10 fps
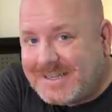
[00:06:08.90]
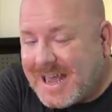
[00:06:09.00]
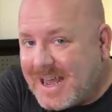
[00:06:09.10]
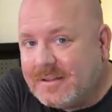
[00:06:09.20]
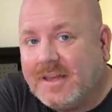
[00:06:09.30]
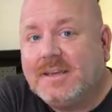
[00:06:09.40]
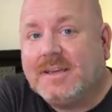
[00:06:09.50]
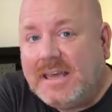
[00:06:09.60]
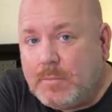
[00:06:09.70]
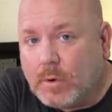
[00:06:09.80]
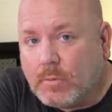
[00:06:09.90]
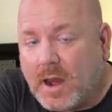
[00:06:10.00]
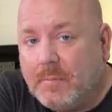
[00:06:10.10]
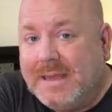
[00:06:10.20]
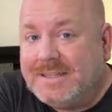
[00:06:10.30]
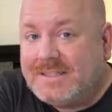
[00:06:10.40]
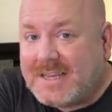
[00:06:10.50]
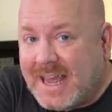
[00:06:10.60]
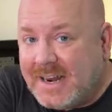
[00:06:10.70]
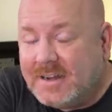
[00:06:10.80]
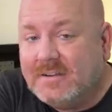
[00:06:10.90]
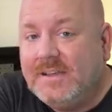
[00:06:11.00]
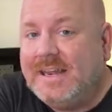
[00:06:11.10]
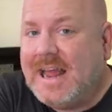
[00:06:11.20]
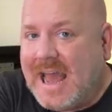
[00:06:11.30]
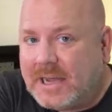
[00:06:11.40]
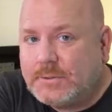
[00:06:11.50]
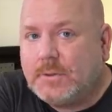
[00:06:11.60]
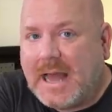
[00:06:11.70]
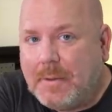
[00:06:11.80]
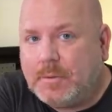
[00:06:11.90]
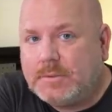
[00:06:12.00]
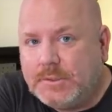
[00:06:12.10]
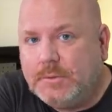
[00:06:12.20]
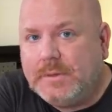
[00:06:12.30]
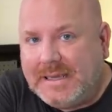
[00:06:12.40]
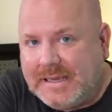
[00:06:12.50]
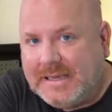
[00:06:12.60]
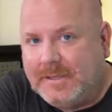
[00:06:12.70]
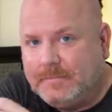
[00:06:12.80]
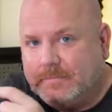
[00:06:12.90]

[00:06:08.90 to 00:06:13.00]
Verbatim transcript: to act like a keyboard ROM inside of an actual Apple IIe.